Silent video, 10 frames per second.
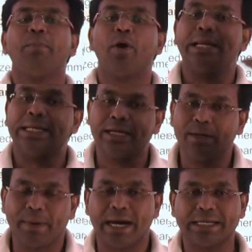
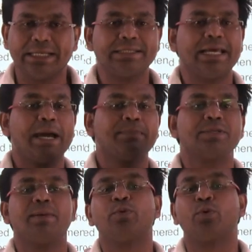political parties have
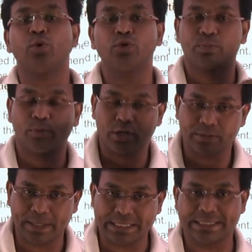some growth
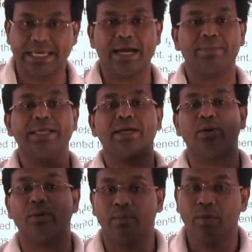prospects, they have
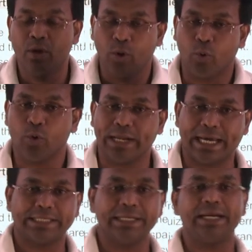their own
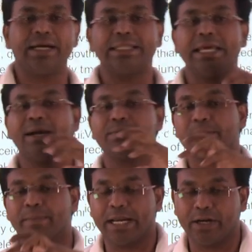agenda, they have
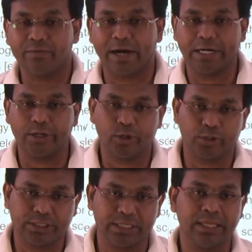some kind of
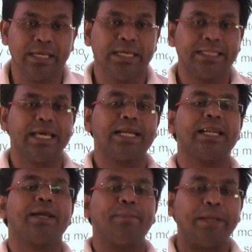ideology that,
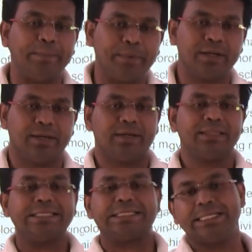like, people,
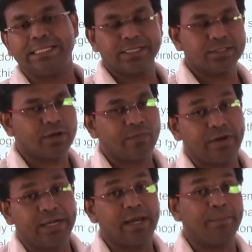the citizens of
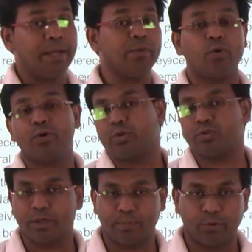India may want
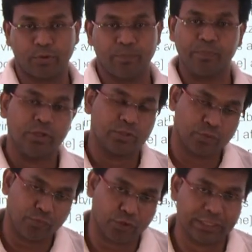to support.
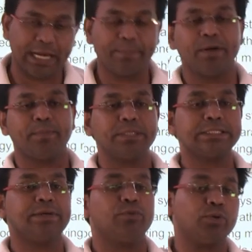So for that
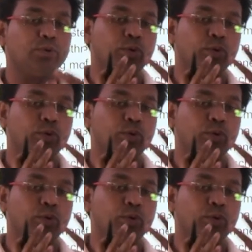purpose, they want to